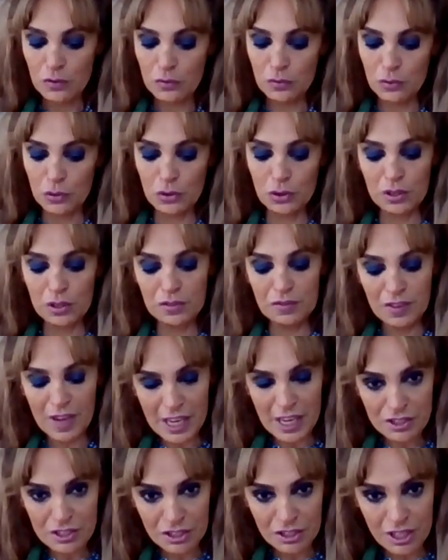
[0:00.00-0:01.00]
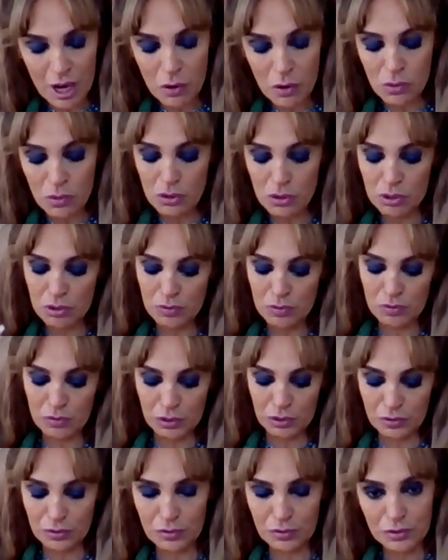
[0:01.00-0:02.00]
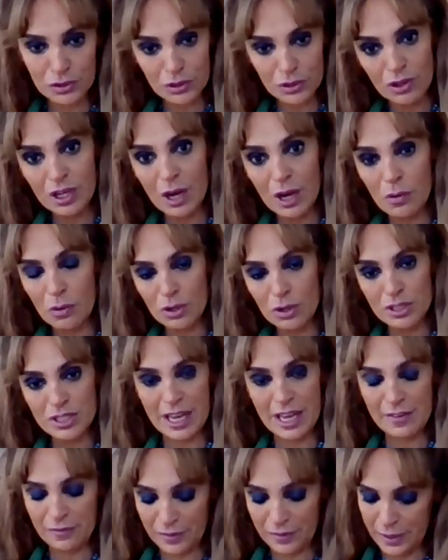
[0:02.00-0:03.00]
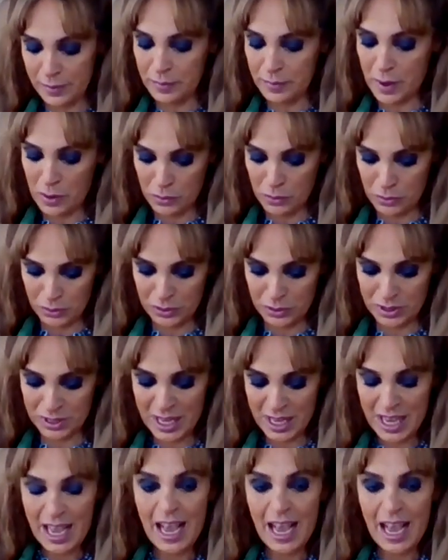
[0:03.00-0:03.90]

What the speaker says: for fashion awards, for song awards and film awards.